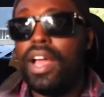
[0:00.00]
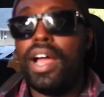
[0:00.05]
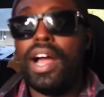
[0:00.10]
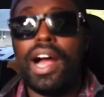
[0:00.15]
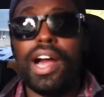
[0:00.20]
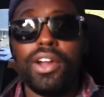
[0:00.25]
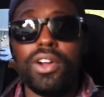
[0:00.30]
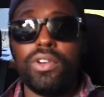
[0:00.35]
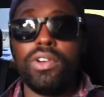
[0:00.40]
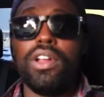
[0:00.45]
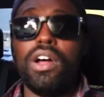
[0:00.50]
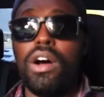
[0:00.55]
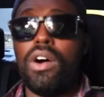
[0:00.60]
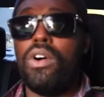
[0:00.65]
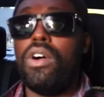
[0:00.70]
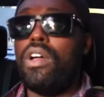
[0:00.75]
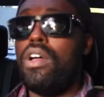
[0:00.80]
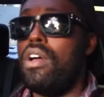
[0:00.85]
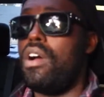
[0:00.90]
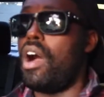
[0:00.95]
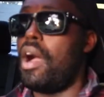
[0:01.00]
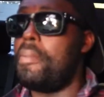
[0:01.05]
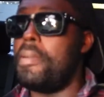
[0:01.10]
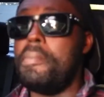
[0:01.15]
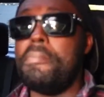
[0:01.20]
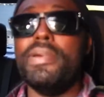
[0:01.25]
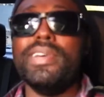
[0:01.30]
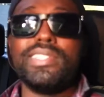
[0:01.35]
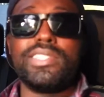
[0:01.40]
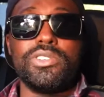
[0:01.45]
I don't know. I've
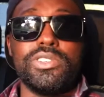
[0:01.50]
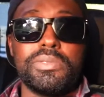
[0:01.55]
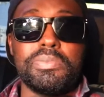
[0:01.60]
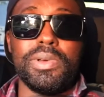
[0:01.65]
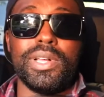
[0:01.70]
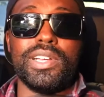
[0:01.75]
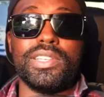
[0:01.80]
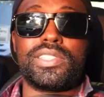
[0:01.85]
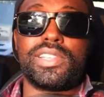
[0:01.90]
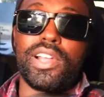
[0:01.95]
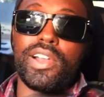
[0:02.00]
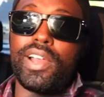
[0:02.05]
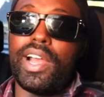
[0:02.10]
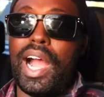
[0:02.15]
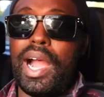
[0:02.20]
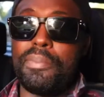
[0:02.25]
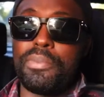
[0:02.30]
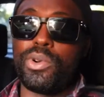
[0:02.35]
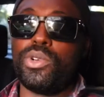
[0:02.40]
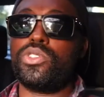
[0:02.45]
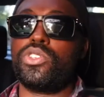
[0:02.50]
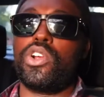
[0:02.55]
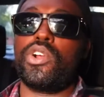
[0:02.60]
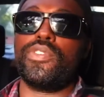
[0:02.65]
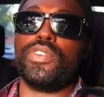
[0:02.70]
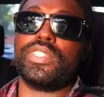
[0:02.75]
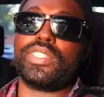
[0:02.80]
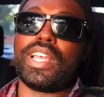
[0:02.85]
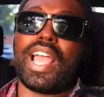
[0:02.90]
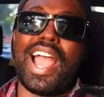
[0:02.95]
been busy with the military. I'm a
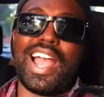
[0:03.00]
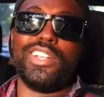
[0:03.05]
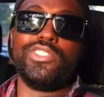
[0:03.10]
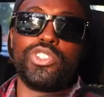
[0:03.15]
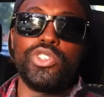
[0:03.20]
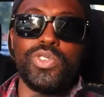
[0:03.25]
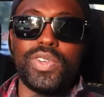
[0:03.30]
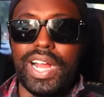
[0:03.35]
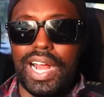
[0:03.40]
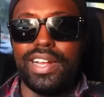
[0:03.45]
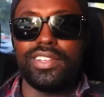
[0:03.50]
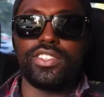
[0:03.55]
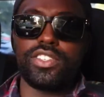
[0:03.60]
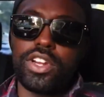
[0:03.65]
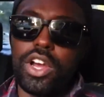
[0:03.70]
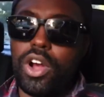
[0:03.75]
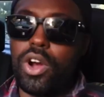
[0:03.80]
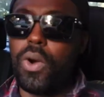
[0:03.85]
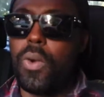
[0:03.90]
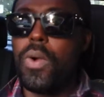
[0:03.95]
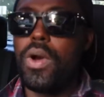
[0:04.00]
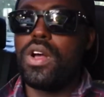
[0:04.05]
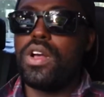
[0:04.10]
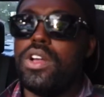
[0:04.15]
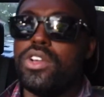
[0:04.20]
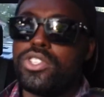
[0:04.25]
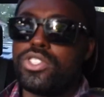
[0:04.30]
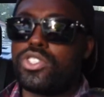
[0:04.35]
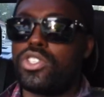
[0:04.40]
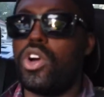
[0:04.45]
reservist, as you guys know.
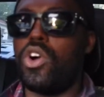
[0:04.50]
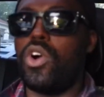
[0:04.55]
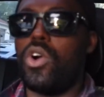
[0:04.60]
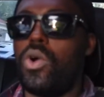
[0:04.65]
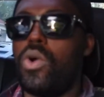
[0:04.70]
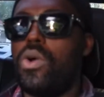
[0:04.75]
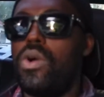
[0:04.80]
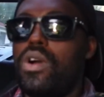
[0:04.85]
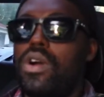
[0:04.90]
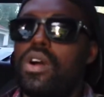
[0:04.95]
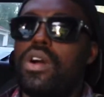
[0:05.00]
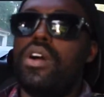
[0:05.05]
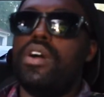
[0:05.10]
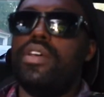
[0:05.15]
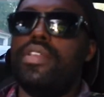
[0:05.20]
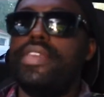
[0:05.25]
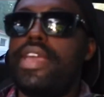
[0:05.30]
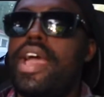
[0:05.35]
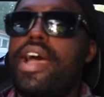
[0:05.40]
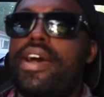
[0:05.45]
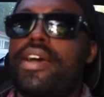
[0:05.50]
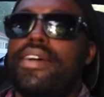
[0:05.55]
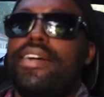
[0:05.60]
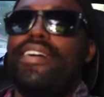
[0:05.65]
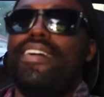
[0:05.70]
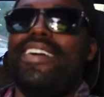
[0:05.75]
So, yeah.